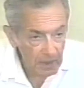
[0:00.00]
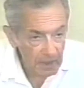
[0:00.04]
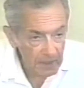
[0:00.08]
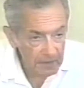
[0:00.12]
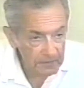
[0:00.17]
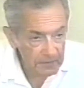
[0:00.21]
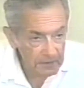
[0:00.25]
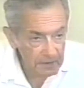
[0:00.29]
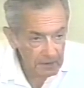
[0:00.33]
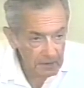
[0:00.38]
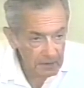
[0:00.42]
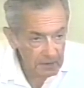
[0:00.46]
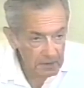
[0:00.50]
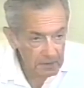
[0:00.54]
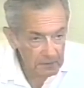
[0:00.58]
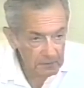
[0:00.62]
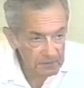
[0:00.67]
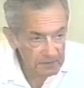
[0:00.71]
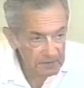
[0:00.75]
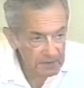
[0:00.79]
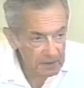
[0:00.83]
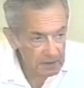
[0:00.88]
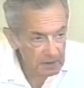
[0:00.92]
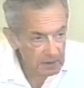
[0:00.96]
I think
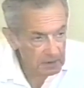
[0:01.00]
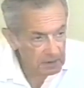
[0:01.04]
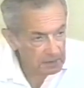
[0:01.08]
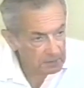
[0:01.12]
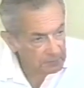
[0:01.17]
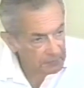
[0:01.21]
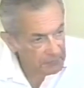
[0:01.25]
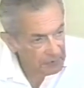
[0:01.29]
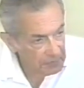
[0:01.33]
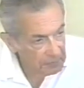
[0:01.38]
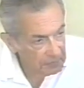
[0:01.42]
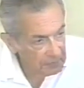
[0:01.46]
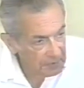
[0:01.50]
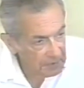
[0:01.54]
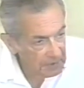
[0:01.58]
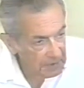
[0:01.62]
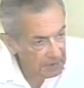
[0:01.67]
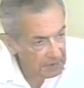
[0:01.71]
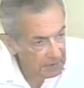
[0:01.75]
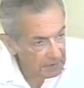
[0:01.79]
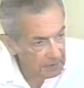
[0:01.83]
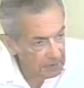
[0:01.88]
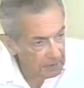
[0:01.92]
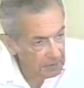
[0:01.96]
he was at Columbia
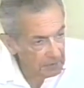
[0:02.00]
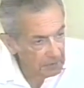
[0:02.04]
when I...